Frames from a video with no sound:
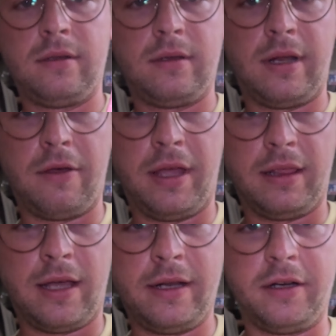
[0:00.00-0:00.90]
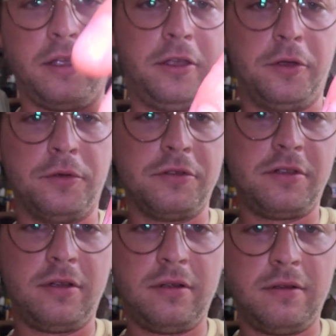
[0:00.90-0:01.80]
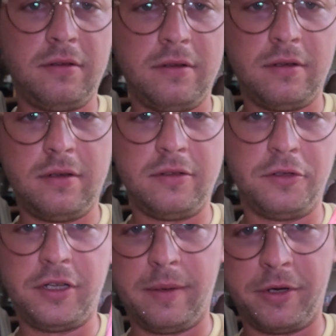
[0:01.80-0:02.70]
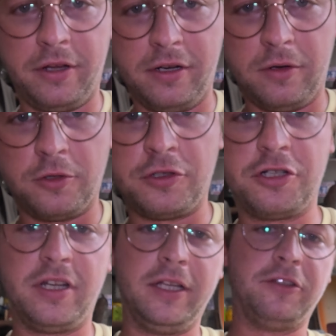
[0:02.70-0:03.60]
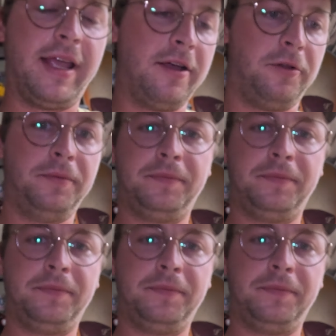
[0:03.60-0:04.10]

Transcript: now that lighter you used to taper your ultra chenille tail,